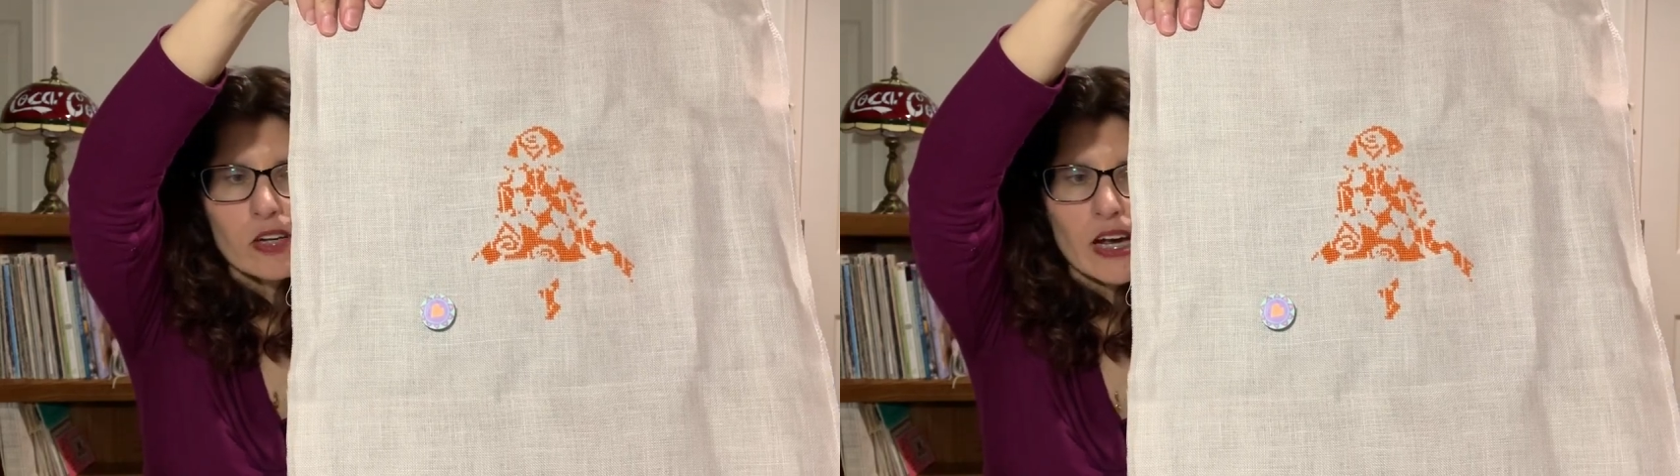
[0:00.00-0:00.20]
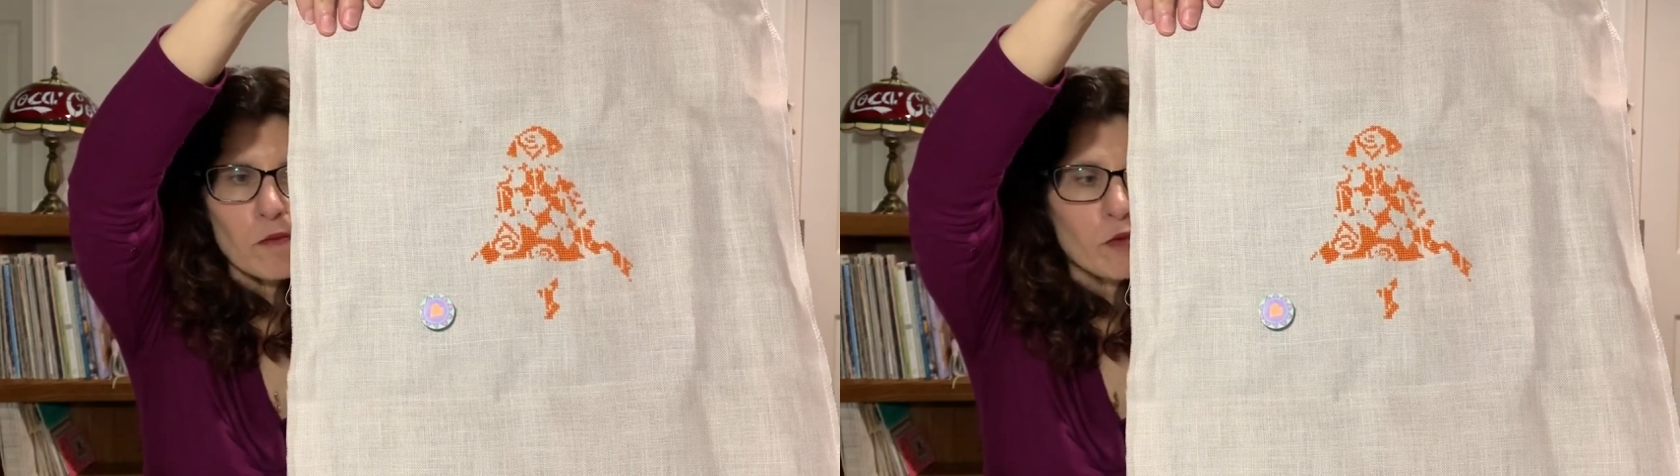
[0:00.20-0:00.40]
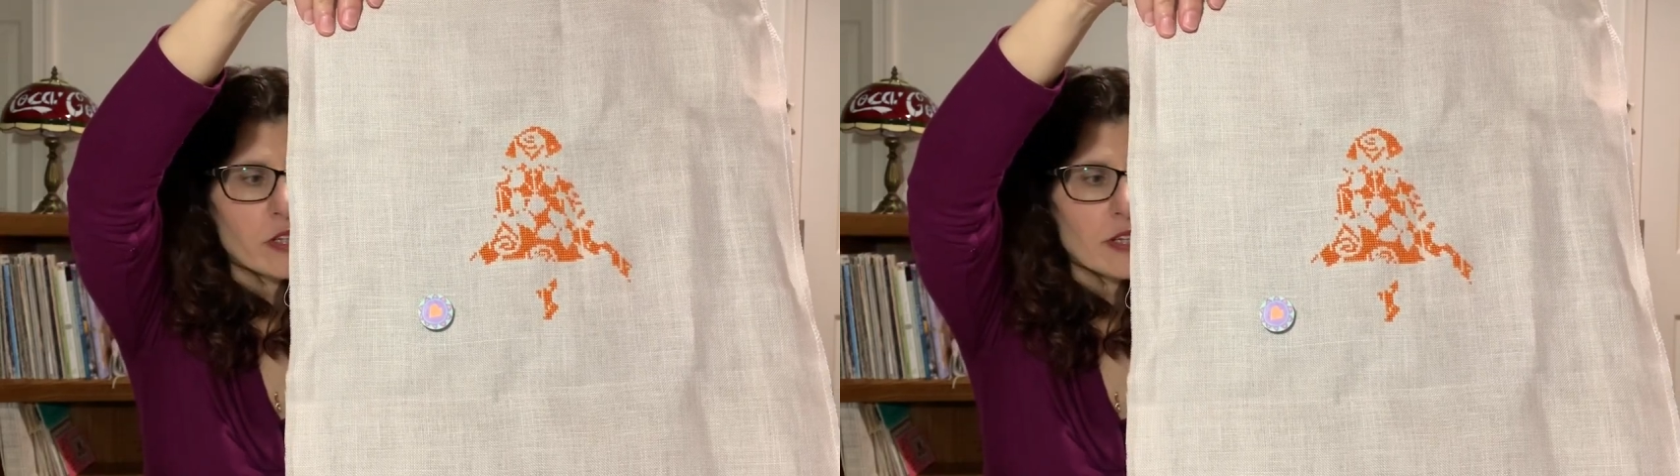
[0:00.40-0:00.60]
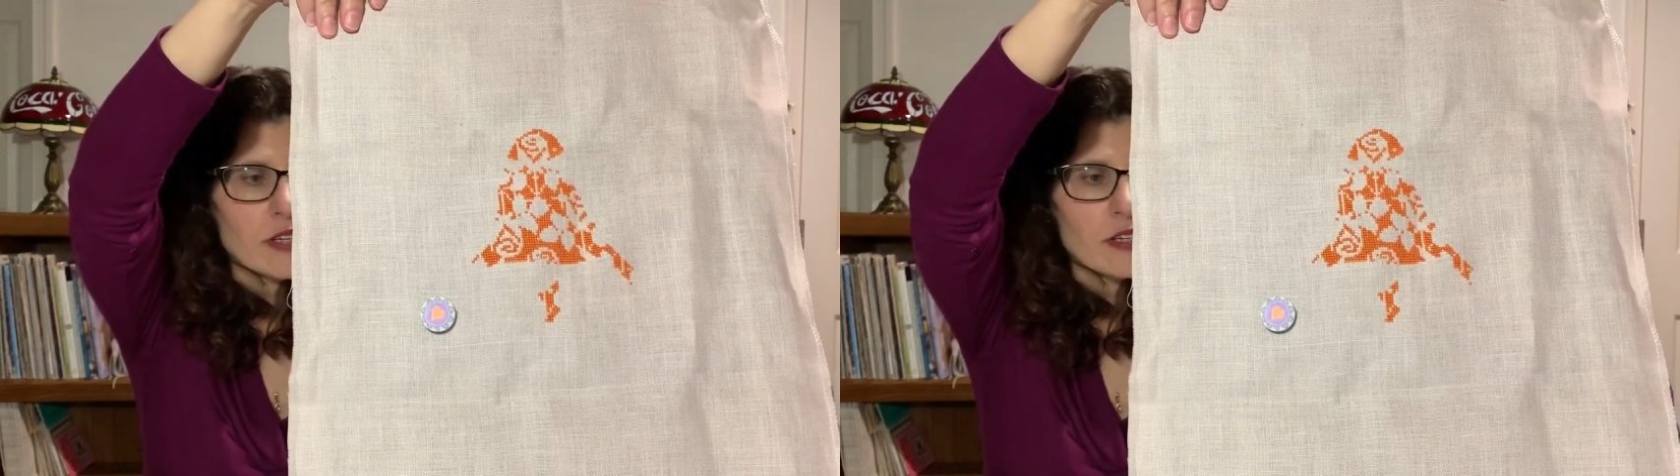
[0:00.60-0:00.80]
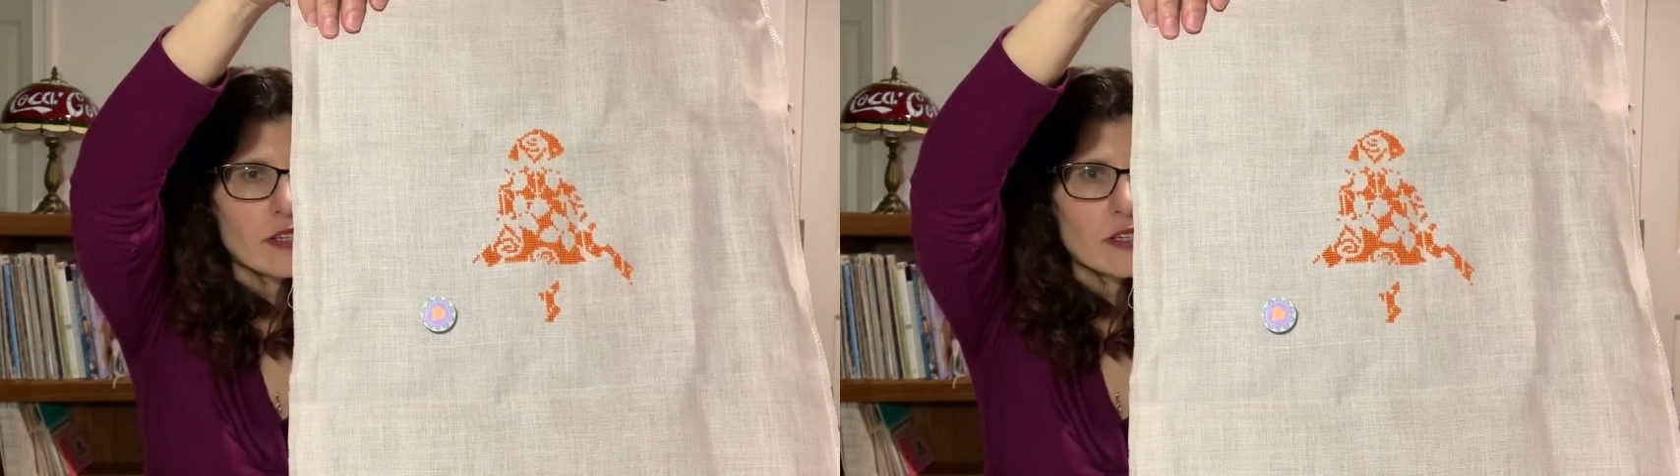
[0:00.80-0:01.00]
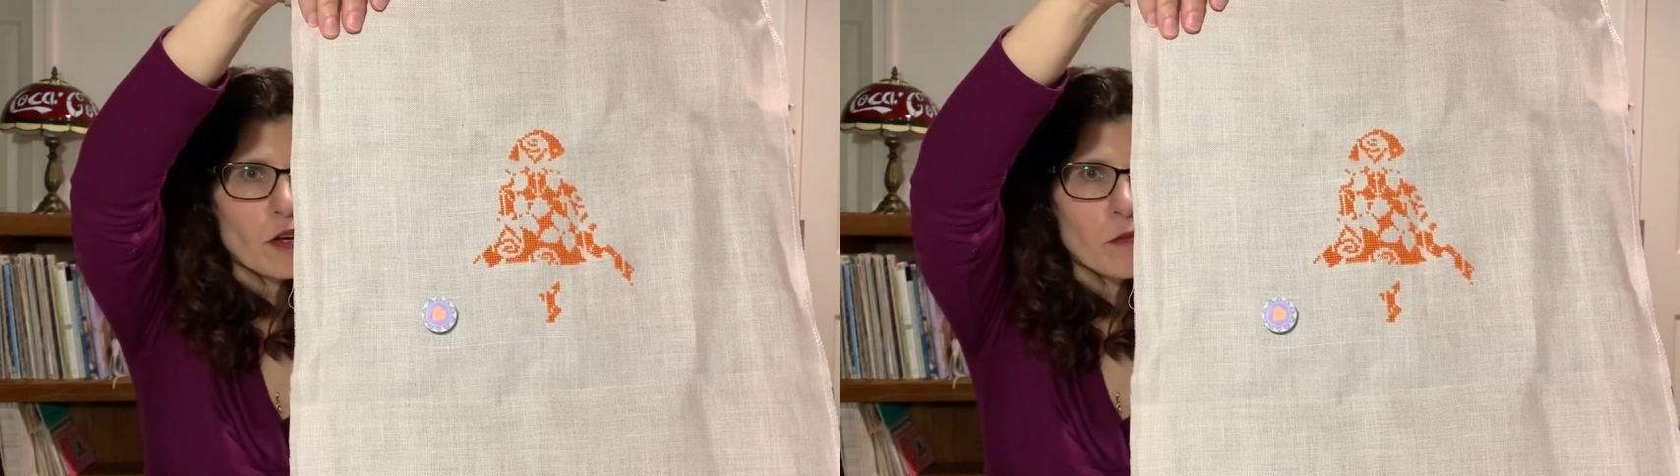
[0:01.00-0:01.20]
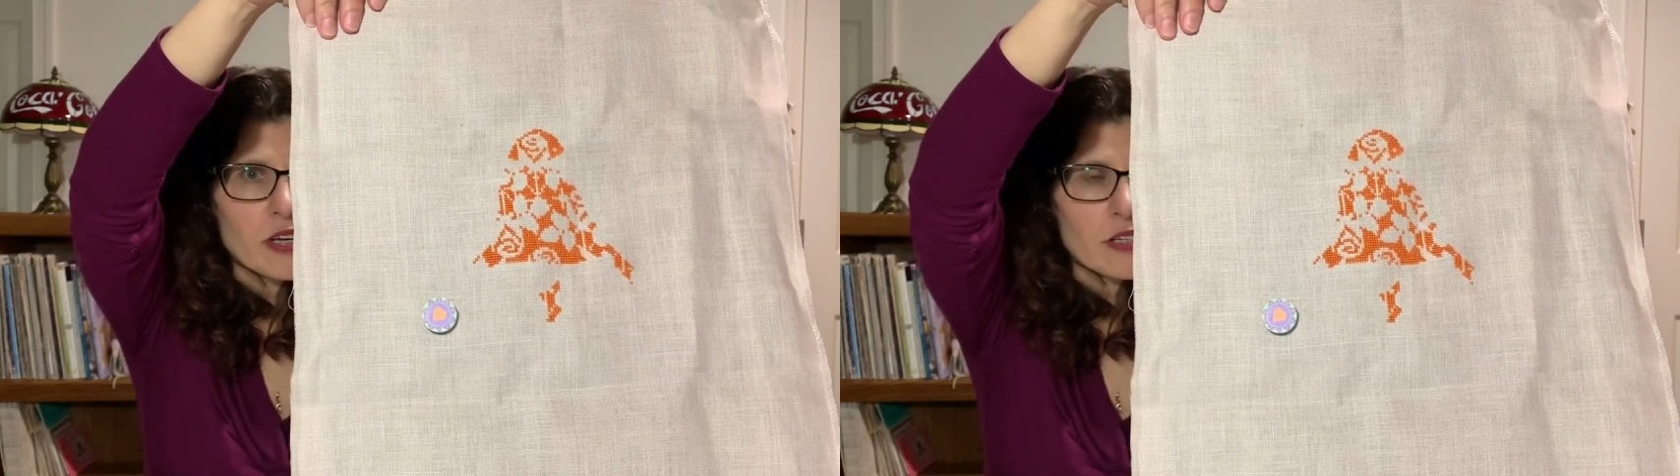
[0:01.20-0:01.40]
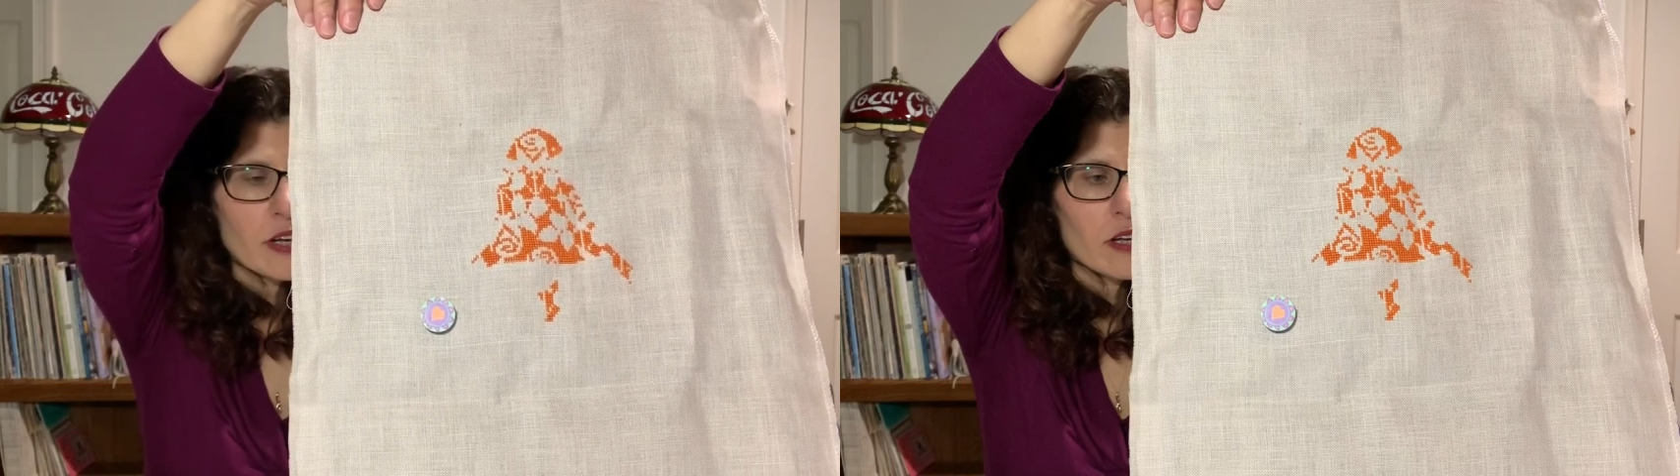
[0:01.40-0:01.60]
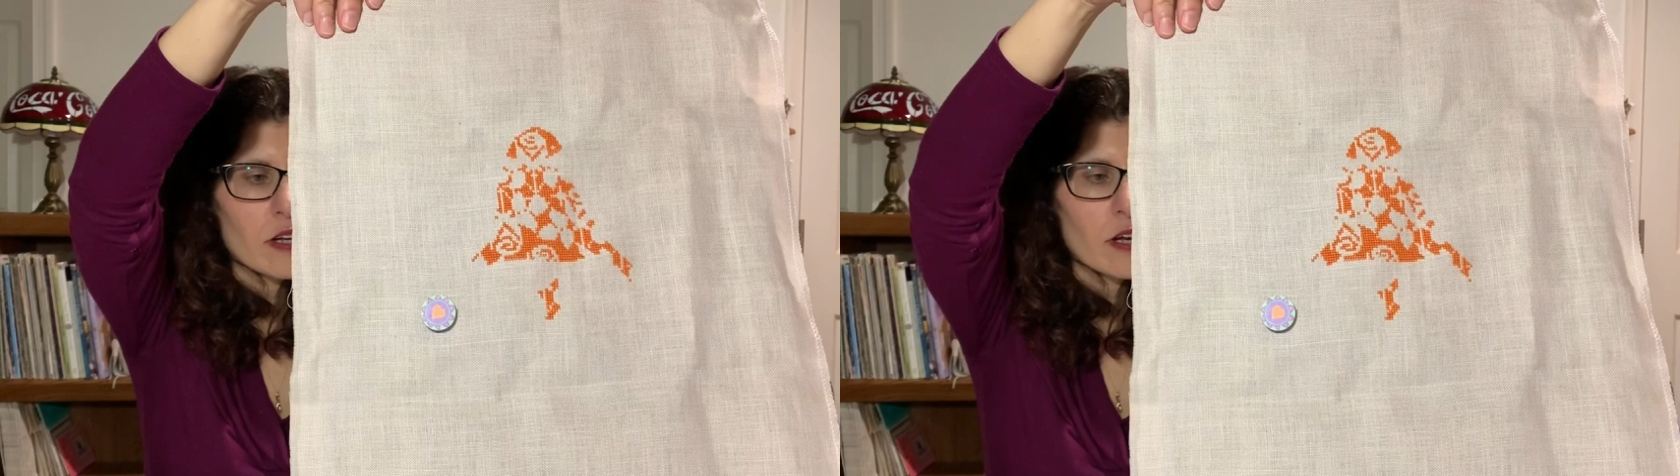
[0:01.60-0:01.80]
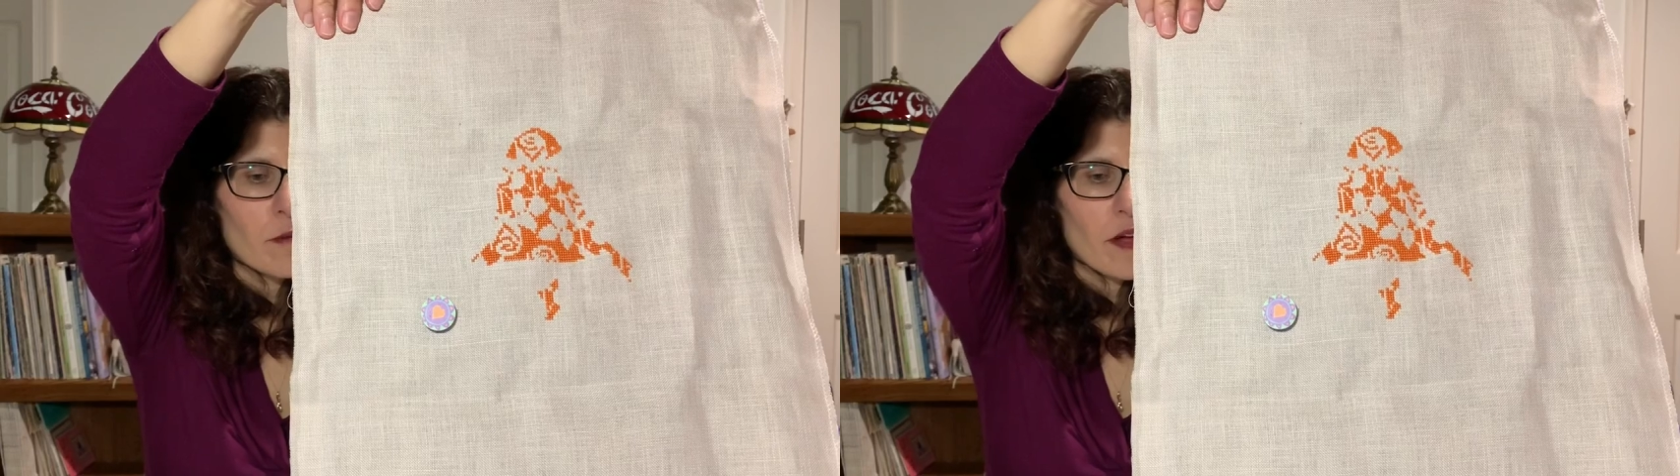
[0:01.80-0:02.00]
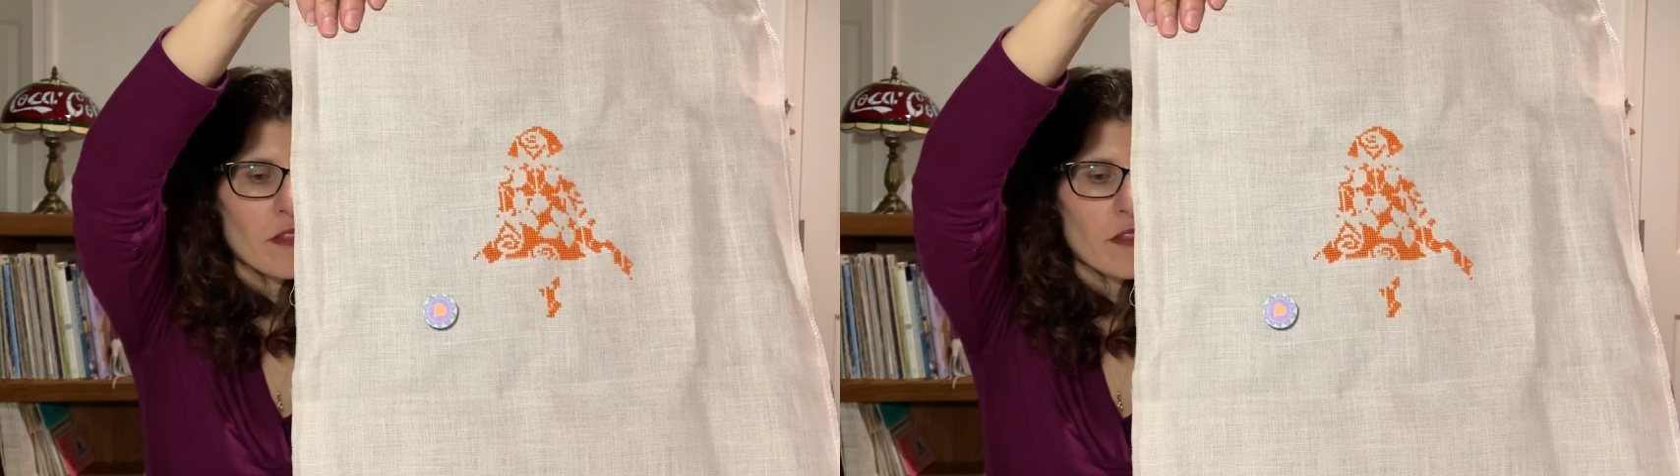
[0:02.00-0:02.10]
eight princesses, so I'm excited about